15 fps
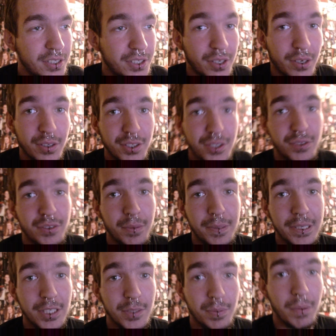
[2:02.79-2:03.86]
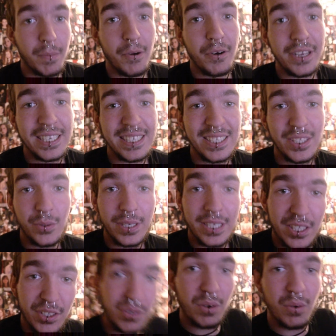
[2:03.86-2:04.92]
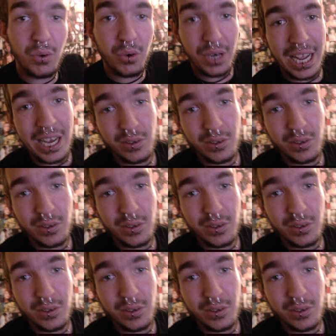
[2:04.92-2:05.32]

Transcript: Charles Trippy is promoting his new intro or